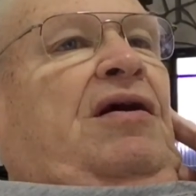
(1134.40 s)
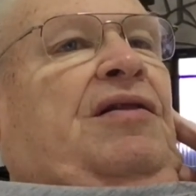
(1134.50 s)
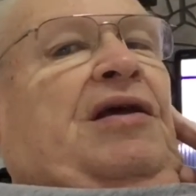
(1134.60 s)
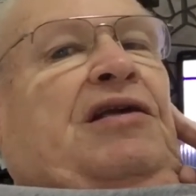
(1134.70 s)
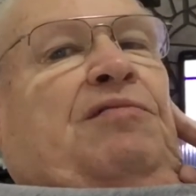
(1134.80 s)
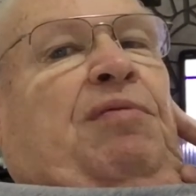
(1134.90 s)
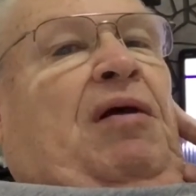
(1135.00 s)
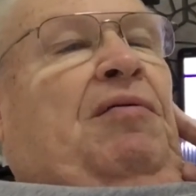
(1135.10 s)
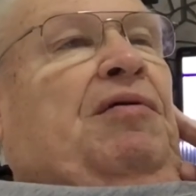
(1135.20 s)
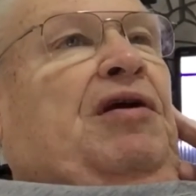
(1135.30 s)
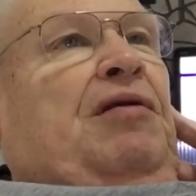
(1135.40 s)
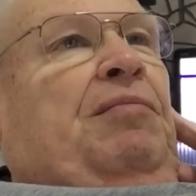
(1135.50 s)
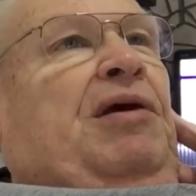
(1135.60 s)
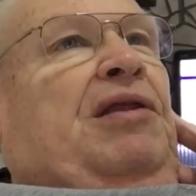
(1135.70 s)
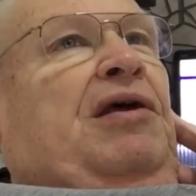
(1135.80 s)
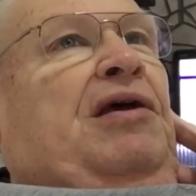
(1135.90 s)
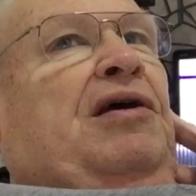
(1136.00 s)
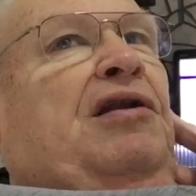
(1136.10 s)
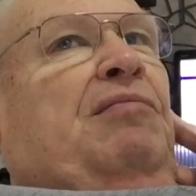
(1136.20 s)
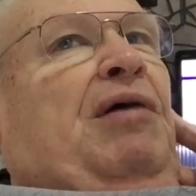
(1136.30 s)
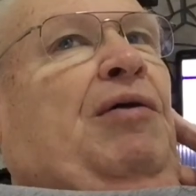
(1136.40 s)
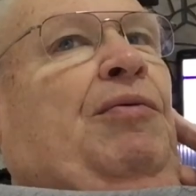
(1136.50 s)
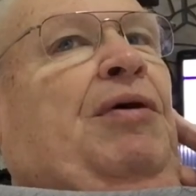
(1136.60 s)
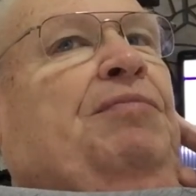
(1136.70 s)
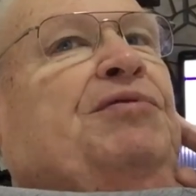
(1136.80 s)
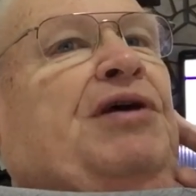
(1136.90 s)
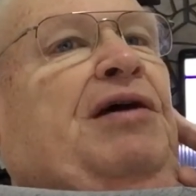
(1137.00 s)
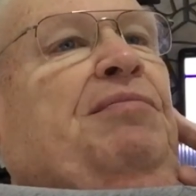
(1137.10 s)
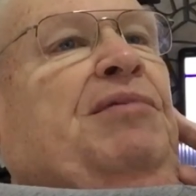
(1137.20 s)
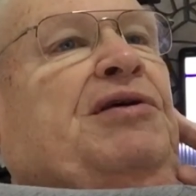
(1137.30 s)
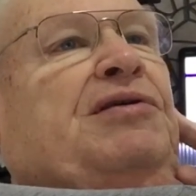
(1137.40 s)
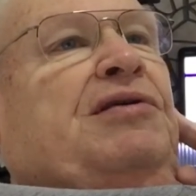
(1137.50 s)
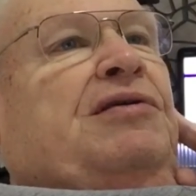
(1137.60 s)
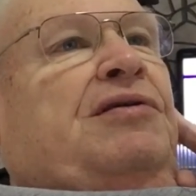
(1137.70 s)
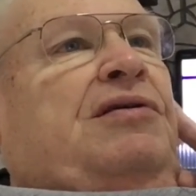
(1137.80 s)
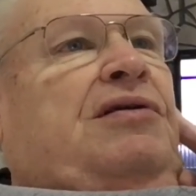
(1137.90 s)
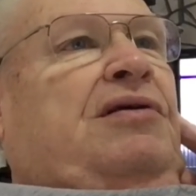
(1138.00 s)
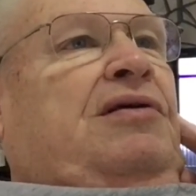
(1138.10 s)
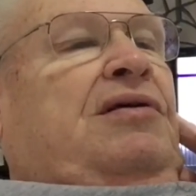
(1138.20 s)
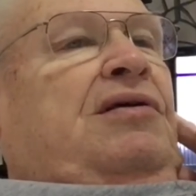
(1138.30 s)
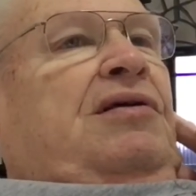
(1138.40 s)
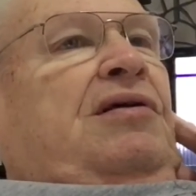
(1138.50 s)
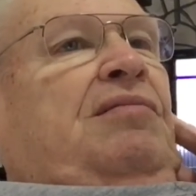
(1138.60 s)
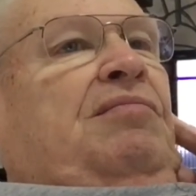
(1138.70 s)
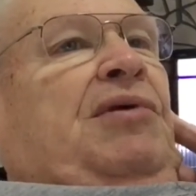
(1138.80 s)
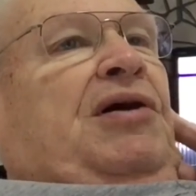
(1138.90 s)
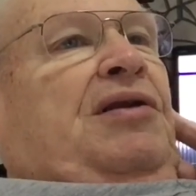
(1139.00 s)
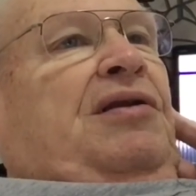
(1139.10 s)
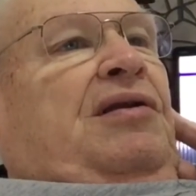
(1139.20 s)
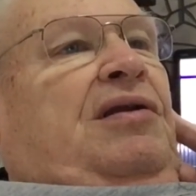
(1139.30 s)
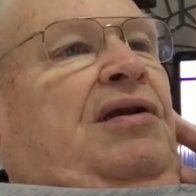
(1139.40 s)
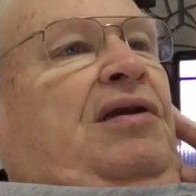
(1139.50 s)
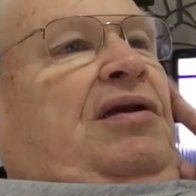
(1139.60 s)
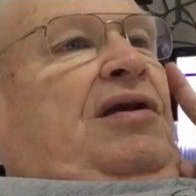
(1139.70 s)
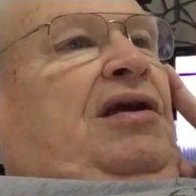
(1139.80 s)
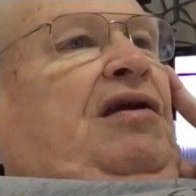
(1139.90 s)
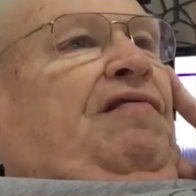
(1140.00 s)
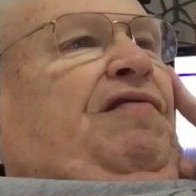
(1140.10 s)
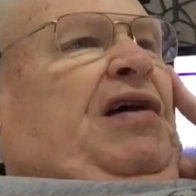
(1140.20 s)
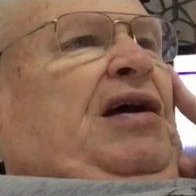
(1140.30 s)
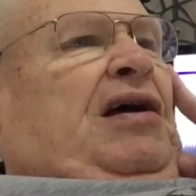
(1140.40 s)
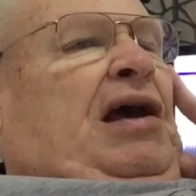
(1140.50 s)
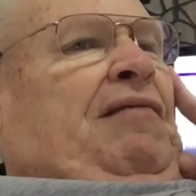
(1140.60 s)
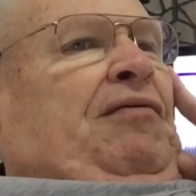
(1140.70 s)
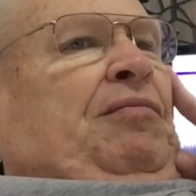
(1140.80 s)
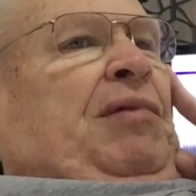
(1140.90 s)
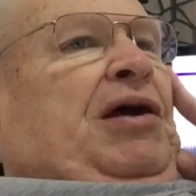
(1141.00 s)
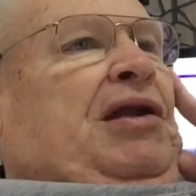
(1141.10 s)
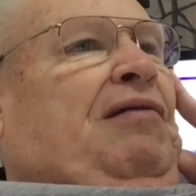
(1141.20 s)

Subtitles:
And that's probably going to be the end of my website business. But if I haven't made